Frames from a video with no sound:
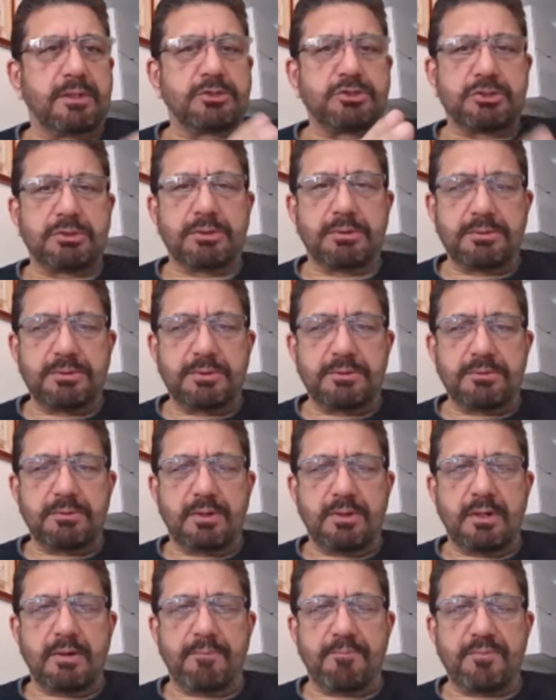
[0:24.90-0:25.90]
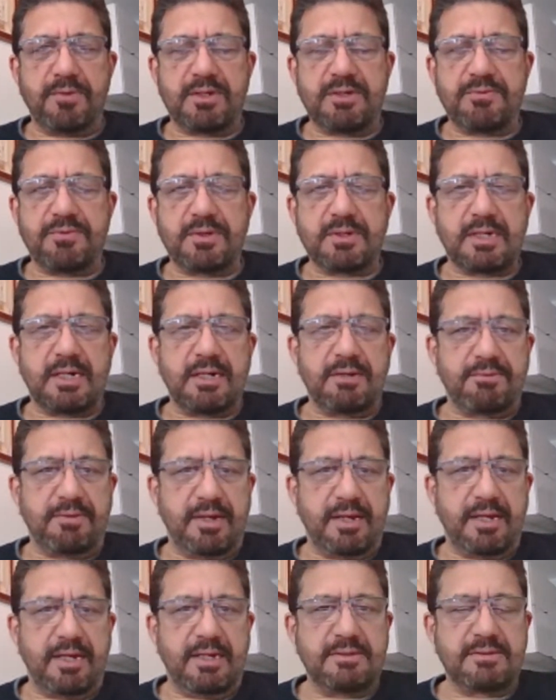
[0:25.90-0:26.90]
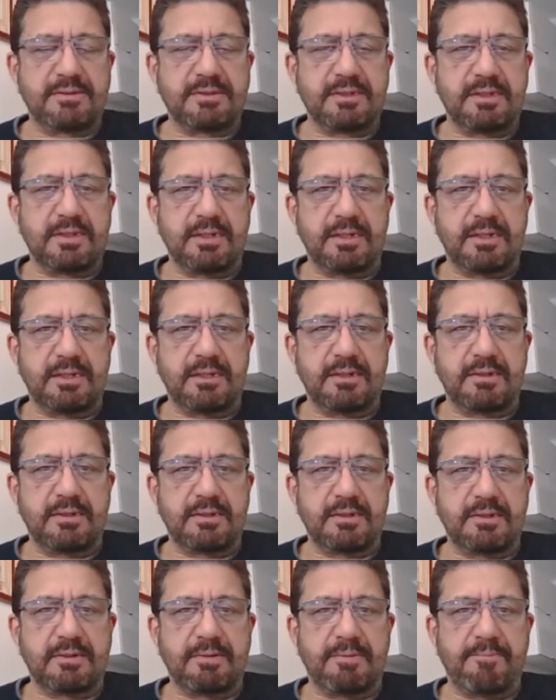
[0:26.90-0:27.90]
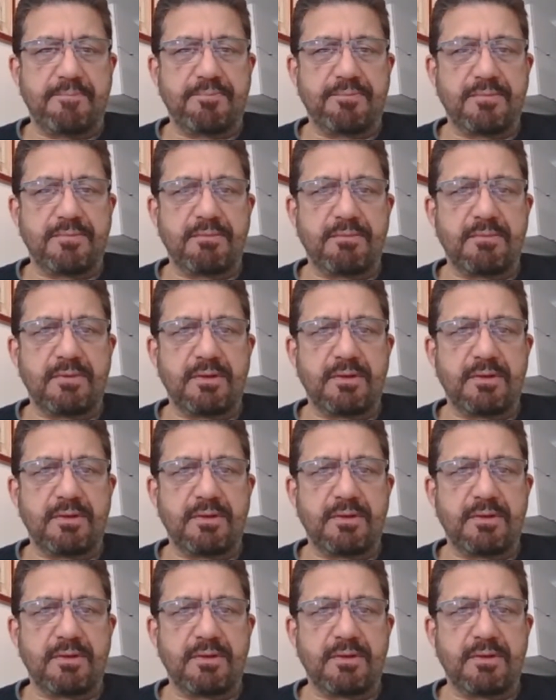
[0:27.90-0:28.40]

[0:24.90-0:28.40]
be able to show you different kind of hands and